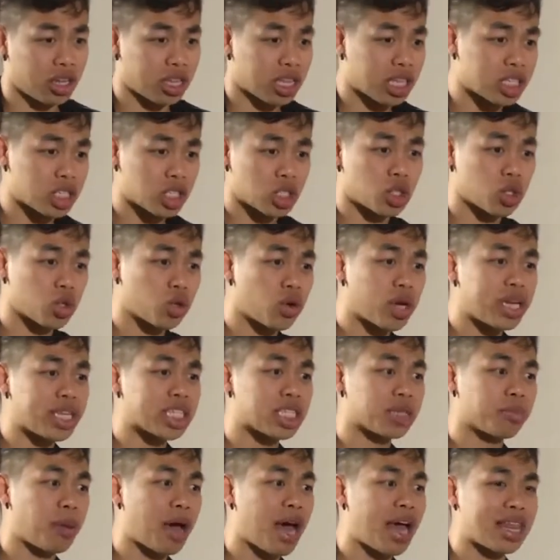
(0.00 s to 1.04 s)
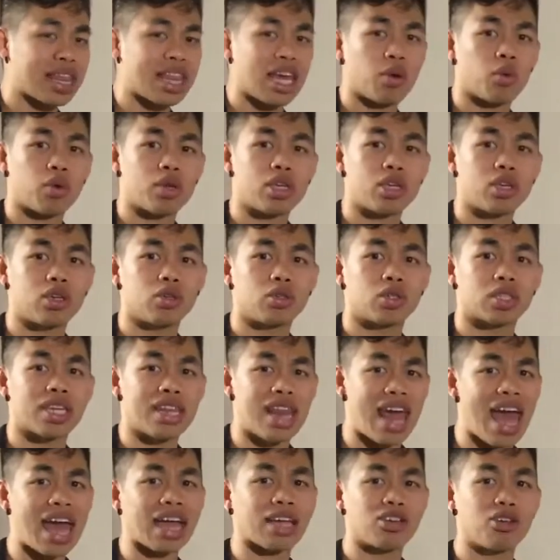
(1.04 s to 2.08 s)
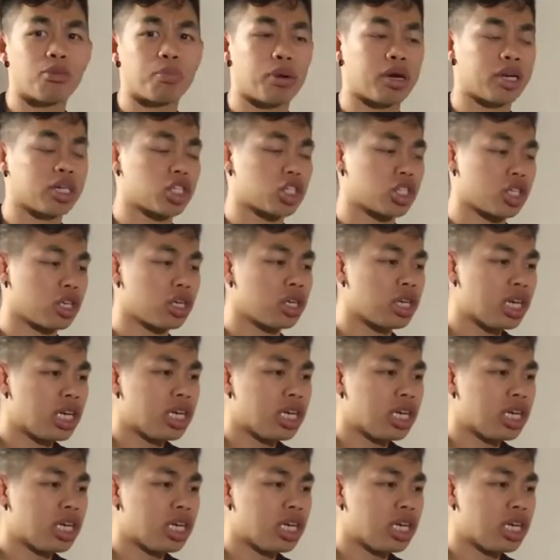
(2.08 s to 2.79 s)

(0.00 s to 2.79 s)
This is a great spot that we use in acupuncture